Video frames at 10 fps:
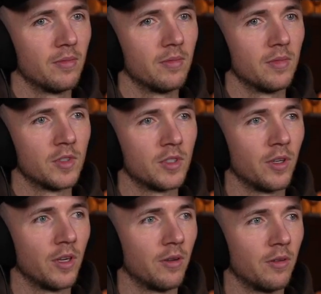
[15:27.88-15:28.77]
So
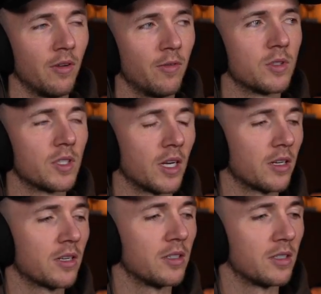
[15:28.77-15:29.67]
yeah, if it was
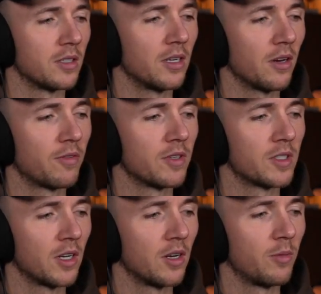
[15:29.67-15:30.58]
like a different
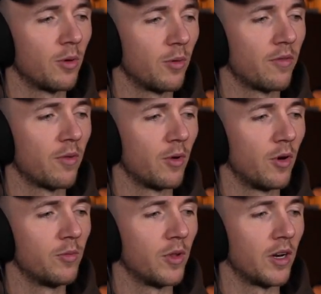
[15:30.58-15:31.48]
setup away from
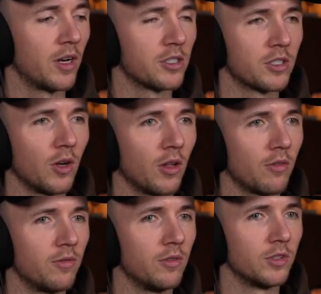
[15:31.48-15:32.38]
home, then I'd just go like
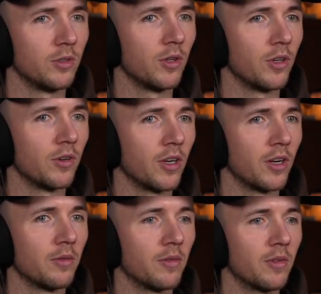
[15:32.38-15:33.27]
full studio,
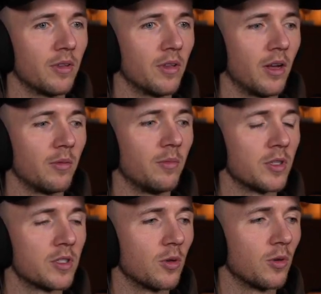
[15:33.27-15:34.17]
yeah. Like big
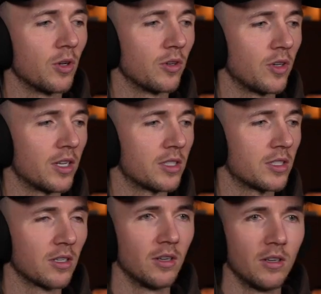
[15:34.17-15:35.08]
studio
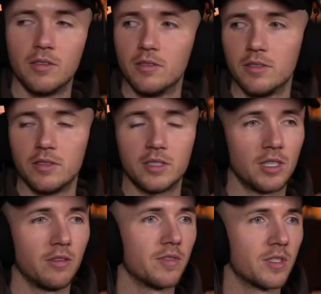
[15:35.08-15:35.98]
desk,
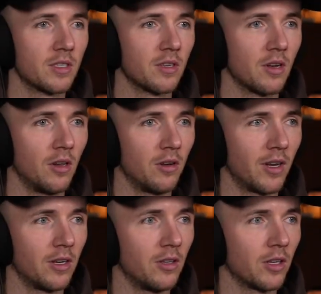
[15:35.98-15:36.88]
synths, a lot of
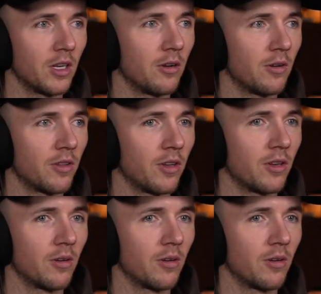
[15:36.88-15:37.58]
analog gear, I think.